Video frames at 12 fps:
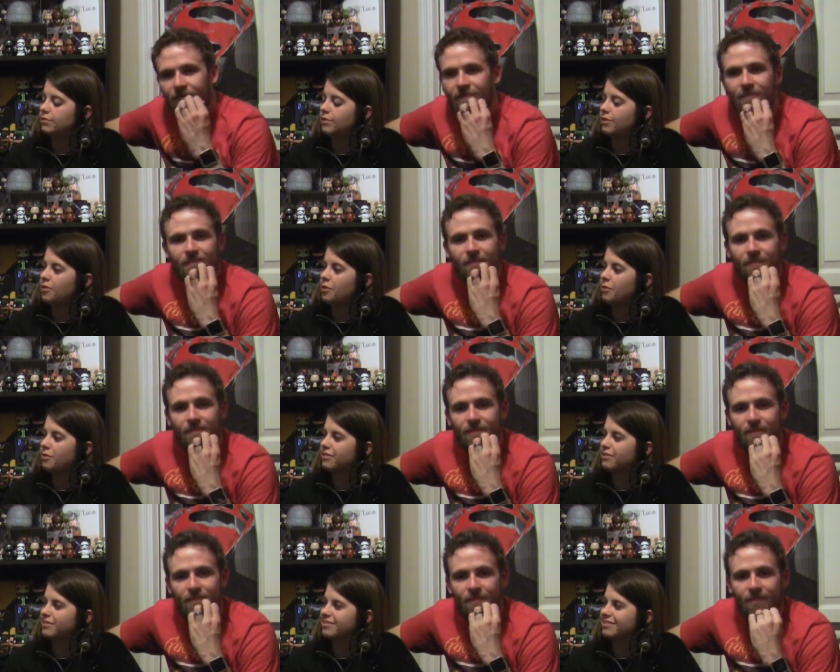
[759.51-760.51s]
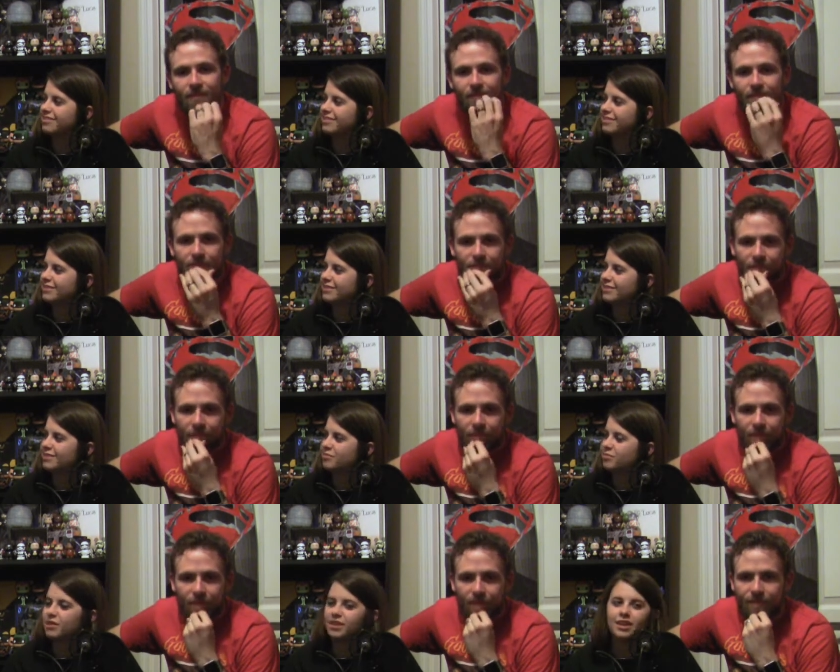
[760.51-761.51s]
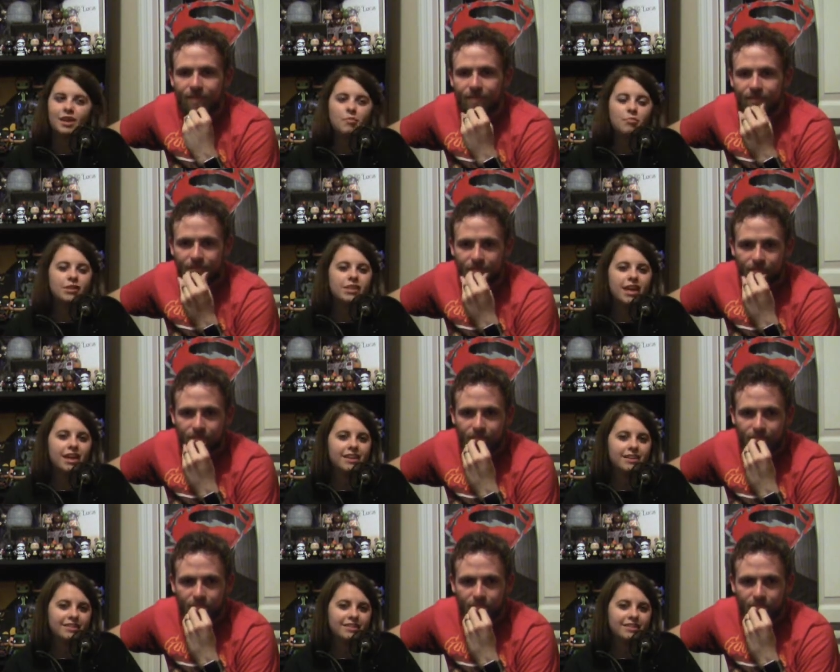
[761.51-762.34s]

Speaker 1: No. but it can't be that